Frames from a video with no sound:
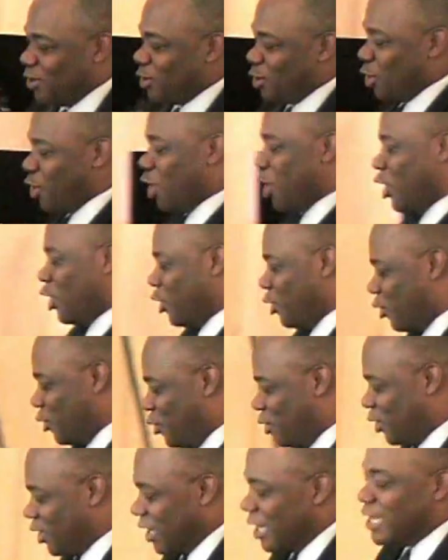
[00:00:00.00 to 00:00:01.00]

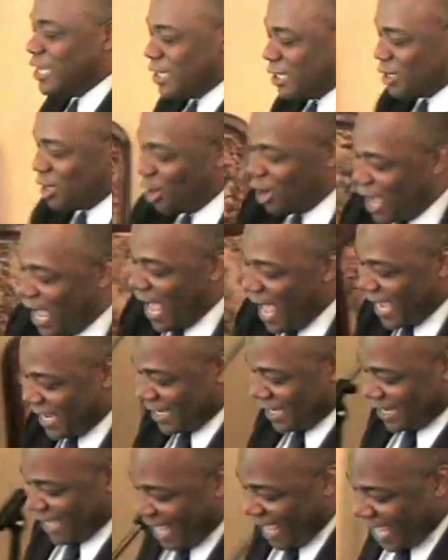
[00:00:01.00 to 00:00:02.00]
Woo! You know,
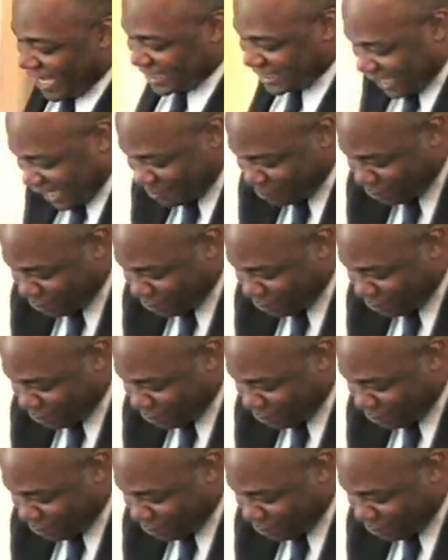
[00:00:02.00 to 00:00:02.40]
I as I